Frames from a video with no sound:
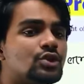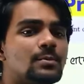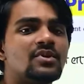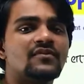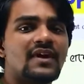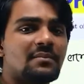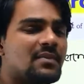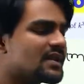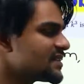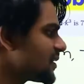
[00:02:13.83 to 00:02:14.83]
to the power of 5
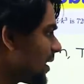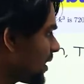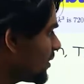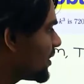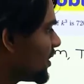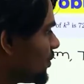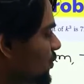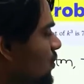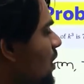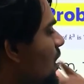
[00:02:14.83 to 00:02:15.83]
minus r
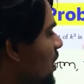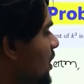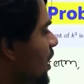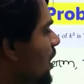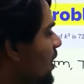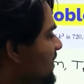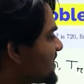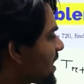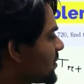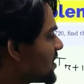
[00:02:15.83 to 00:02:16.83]
into this
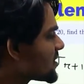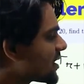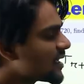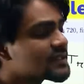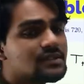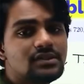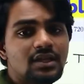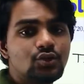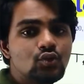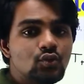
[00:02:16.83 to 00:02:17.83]
can be written as
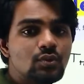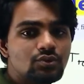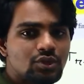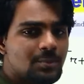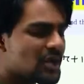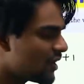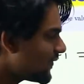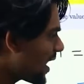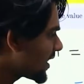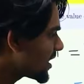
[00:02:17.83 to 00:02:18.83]
the 2 to the power of
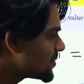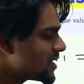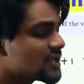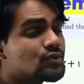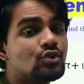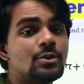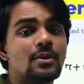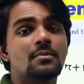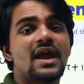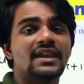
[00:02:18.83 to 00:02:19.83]
r can be written 2 to the
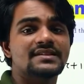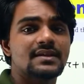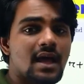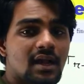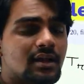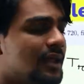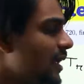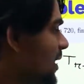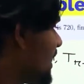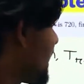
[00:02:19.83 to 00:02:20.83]
power of minus r,
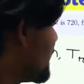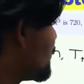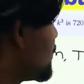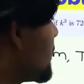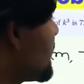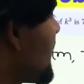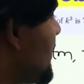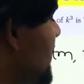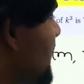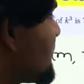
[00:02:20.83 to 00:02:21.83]
and 2 to the power of 5
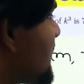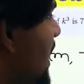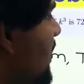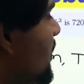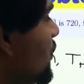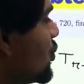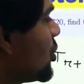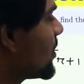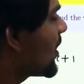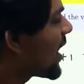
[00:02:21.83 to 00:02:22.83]
minus r and 2 to the
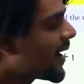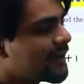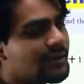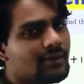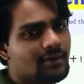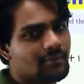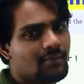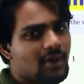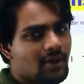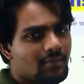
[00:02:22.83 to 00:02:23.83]
power of r
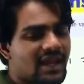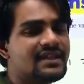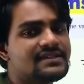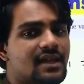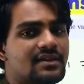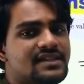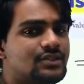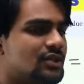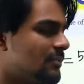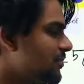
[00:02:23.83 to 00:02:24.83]
minus r is actually